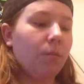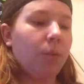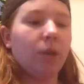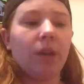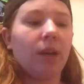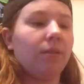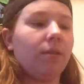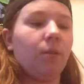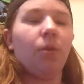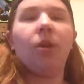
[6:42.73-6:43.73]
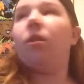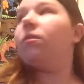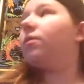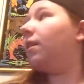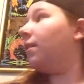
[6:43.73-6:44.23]
put that somewhere
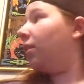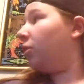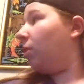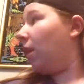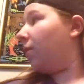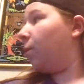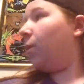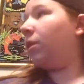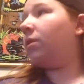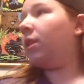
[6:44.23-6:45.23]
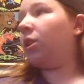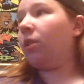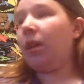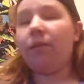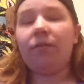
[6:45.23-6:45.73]
else, and then you have the ones that are
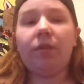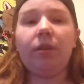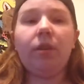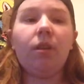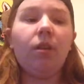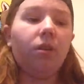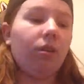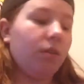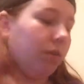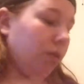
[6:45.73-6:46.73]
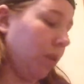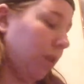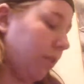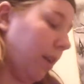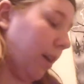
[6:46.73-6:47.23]
left. So
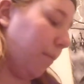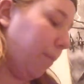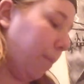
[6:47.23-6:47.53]
there's that.